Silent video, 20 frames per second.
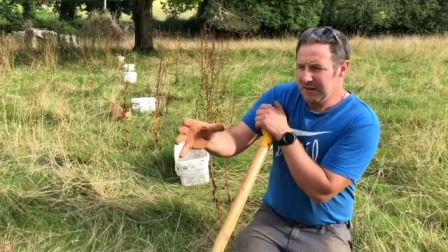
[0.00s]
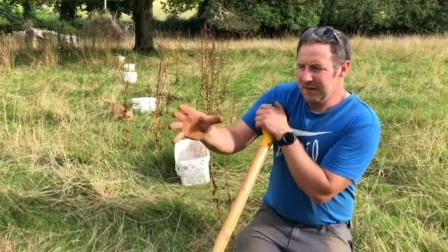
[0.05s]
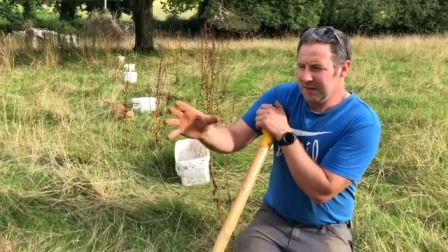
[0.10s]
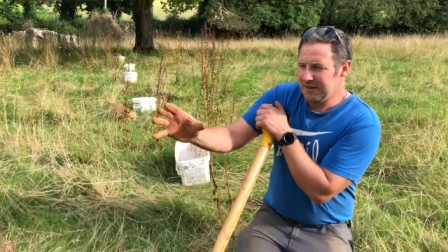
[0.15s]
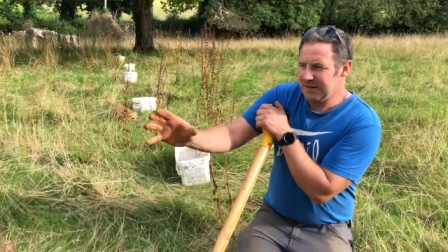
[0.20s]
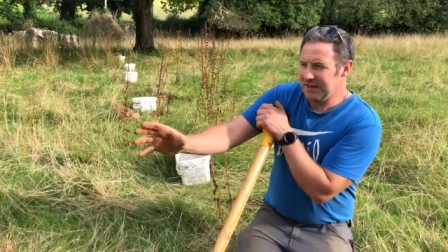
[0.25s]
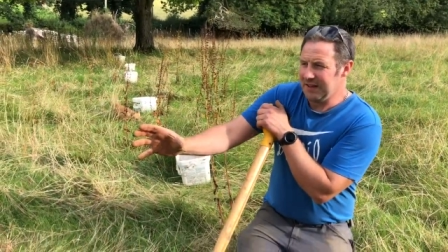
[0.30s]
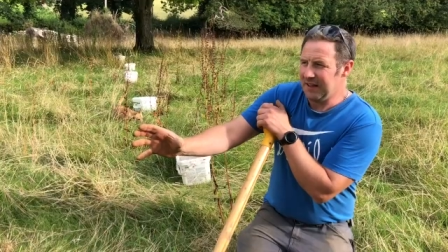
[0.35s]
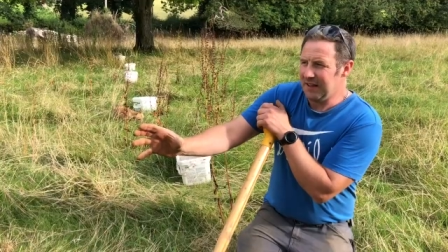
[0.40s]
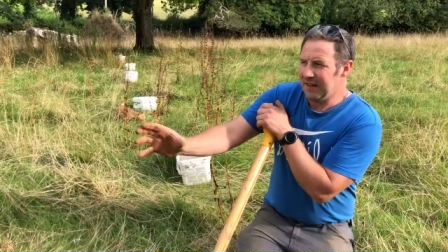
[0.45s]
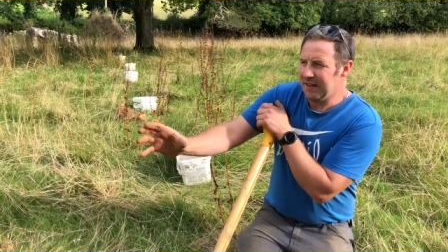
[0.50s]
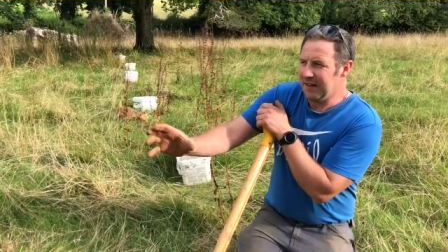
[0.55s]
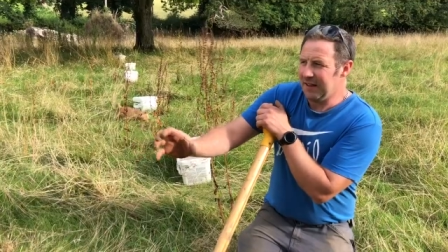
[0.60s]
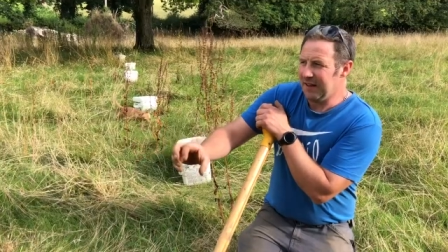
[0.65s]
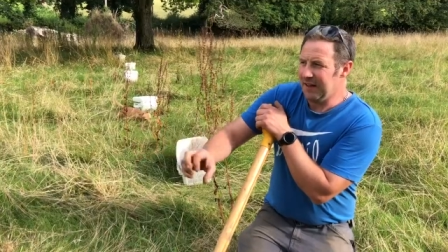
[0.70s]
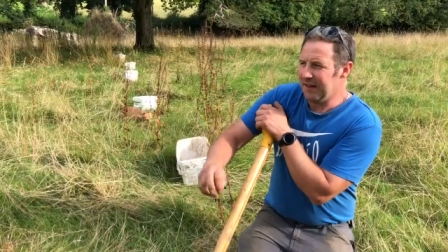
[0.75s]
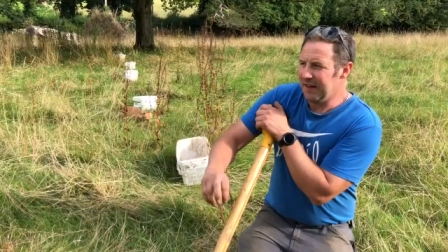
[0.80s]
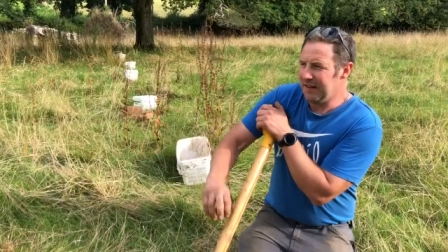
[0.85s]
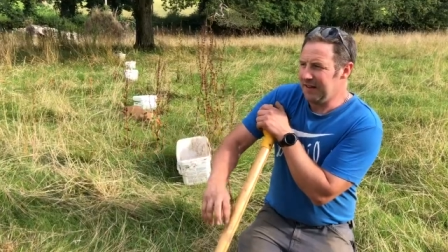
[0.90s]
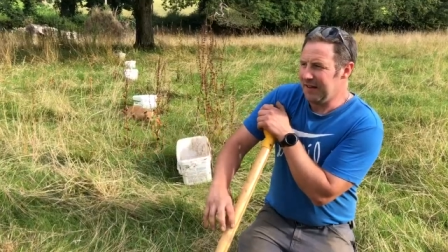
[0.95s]
still in
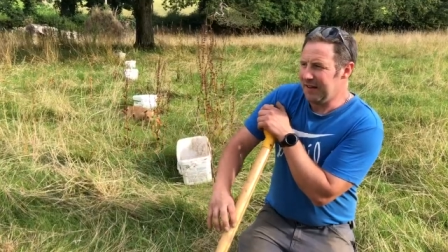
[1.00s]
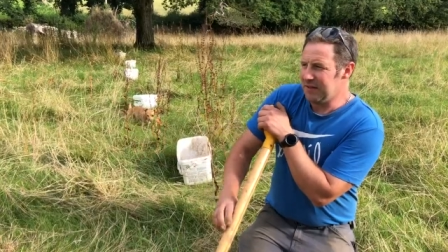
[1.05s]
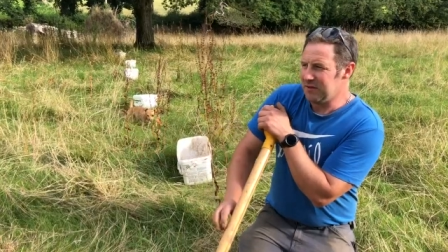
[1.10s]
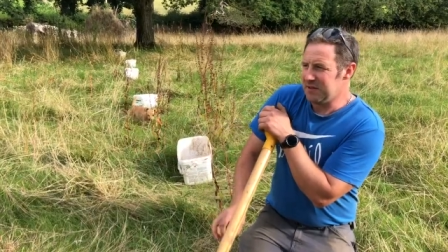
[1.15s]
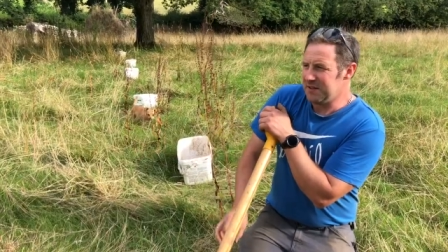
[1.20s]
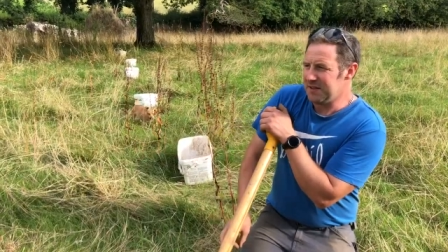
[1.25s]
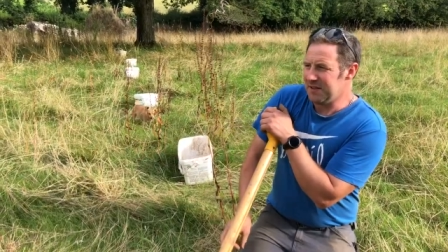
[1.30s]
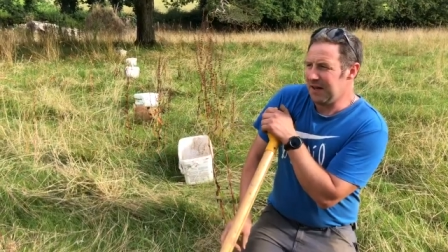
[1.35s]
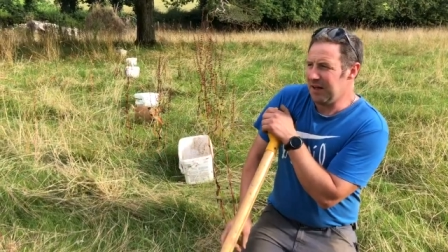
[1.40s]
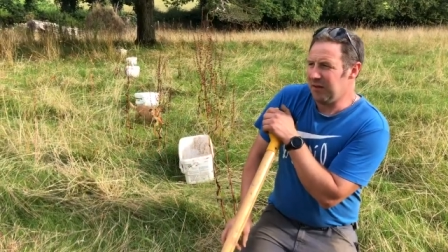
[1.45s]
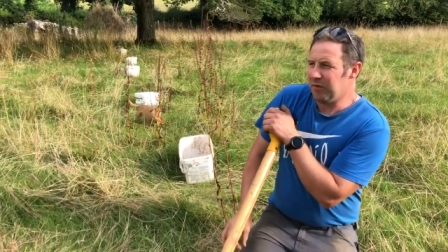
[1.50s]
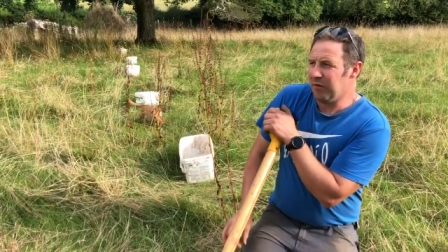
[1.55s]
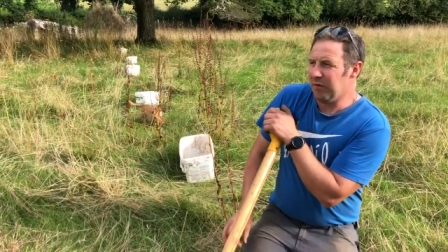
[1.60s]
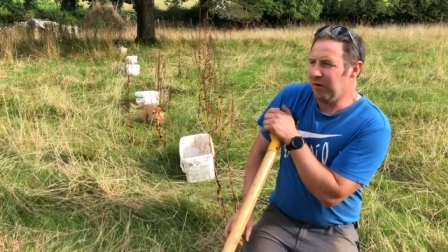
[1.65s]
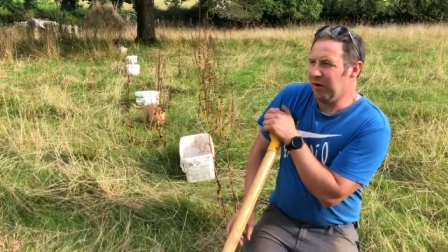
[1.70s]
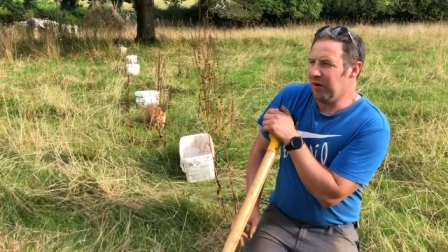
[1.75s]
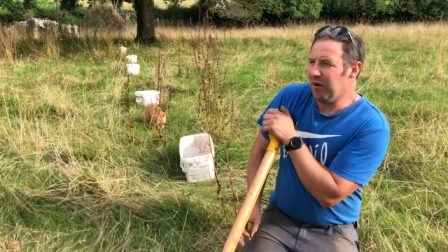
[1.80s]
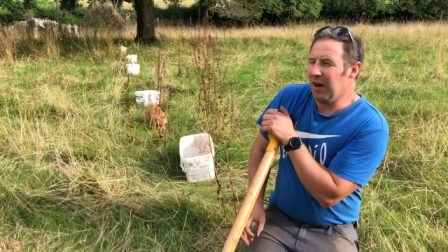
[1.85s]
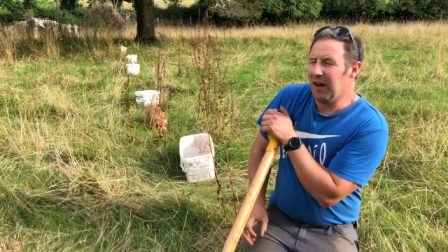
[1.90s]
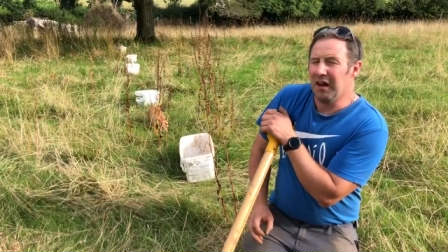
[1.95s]
a dangerous state
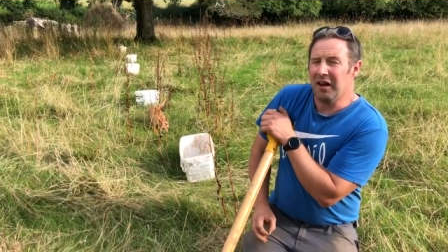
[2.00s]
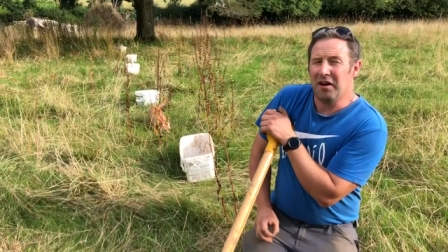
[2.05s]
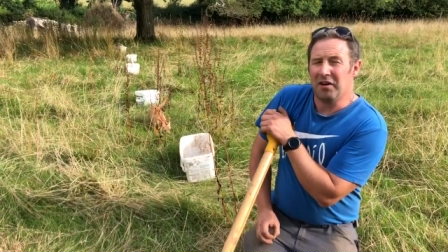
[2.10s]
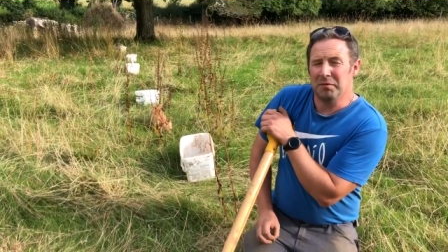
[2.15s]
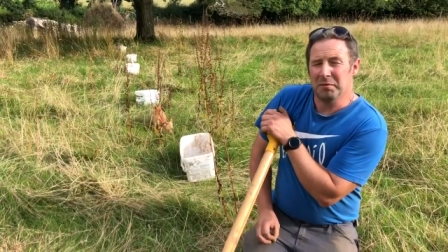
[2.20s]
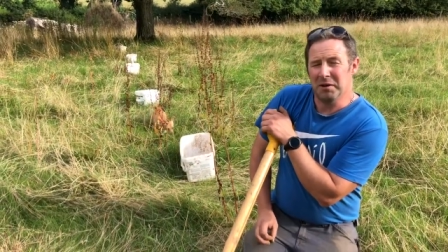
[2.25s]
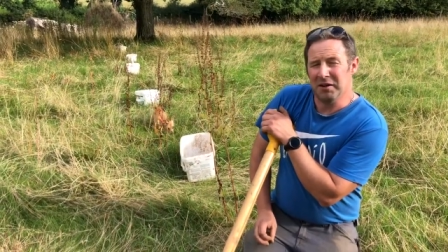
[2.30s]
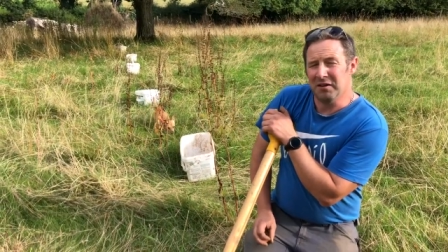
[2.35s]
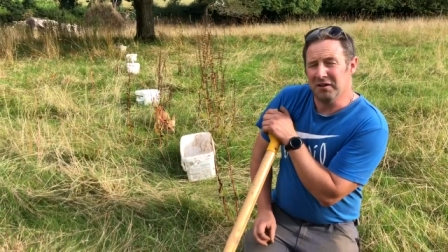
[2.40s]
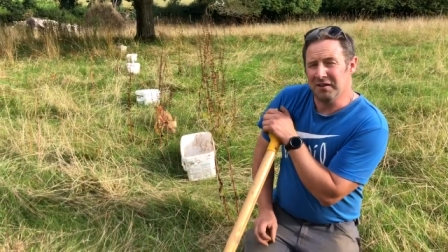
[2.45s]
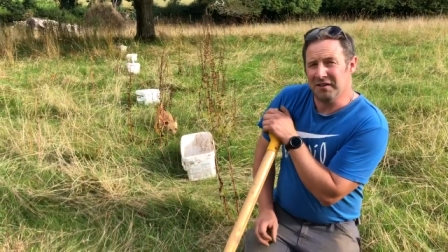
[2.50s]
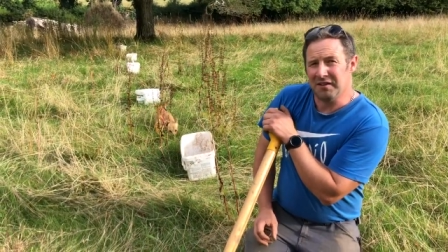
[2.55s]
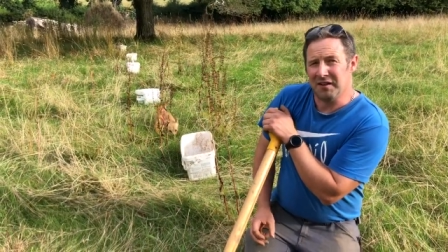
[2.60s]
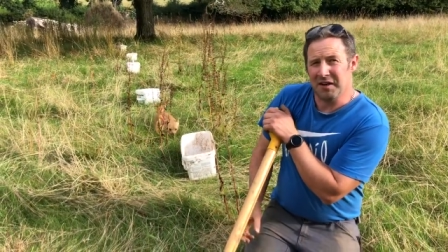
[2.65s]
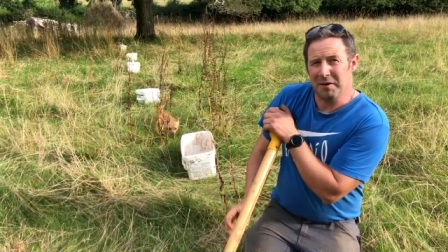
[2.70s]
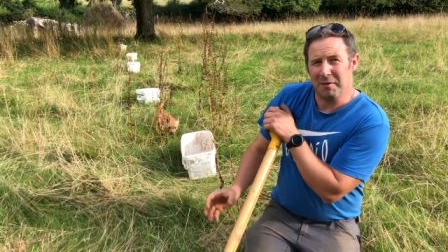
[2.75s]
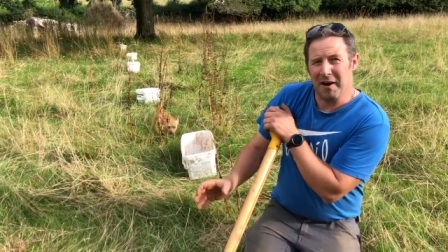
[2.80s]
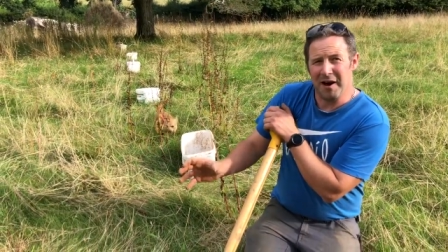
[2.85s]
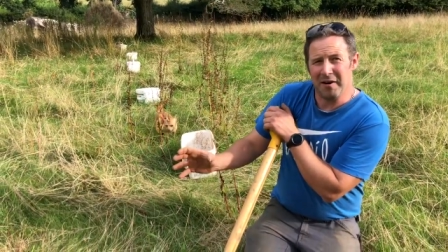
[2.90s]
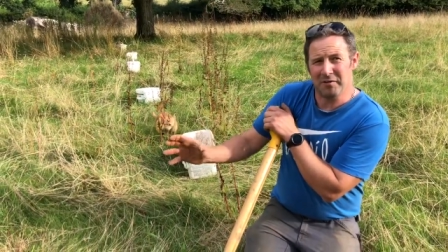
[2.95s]
for a long period of
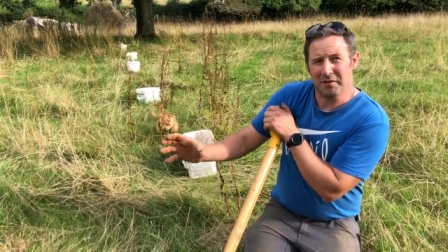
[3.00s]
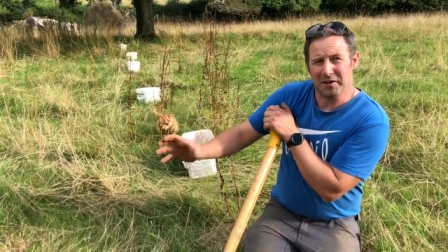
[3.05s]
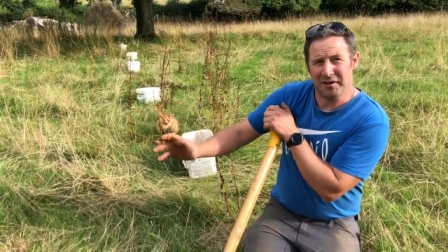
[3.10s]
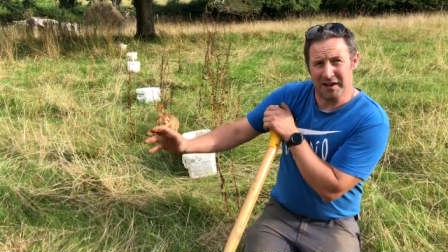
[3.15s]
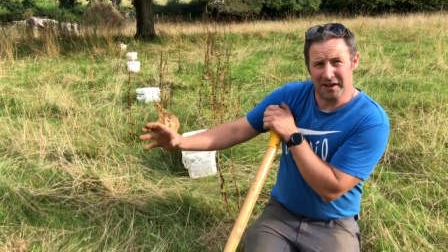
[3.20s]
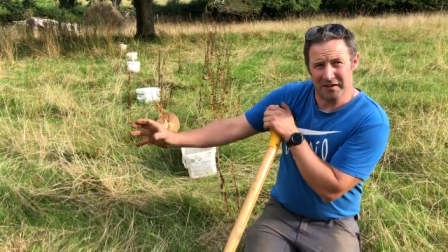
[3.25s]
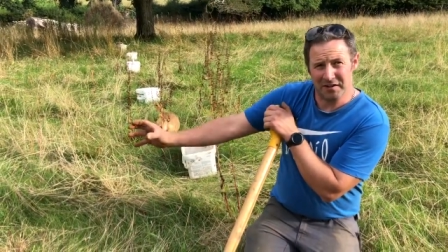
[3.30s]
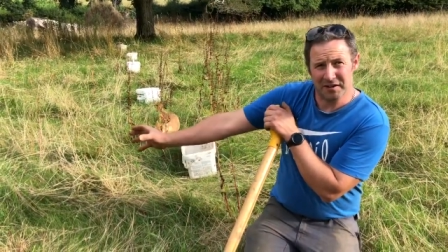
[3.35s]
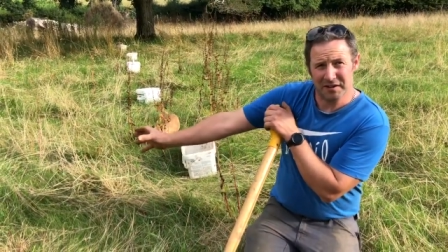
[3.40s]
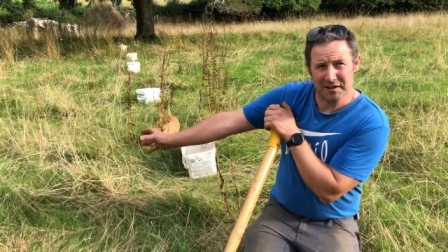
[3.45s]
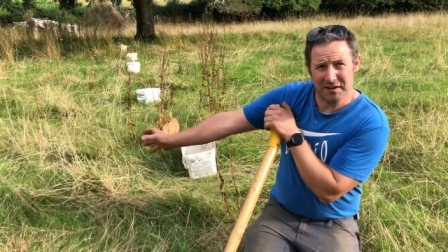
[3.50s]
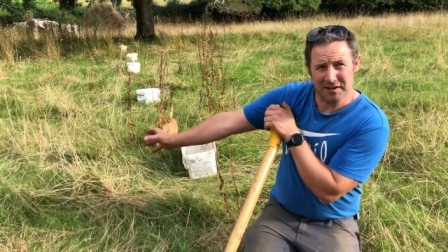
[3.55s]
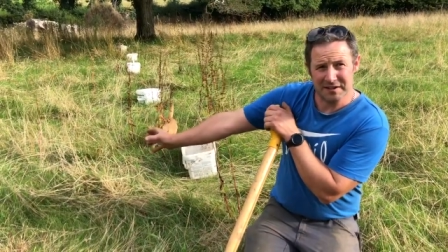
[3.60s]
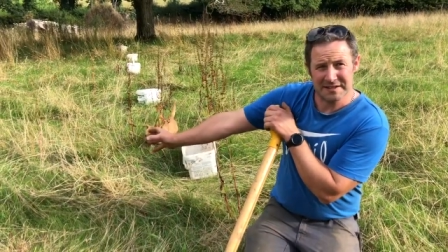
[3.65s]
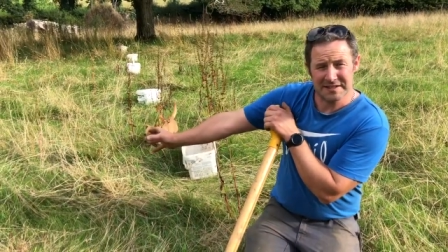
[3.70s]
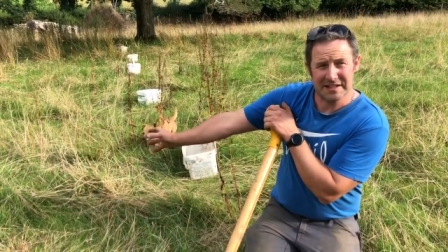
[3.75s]
time after that. It's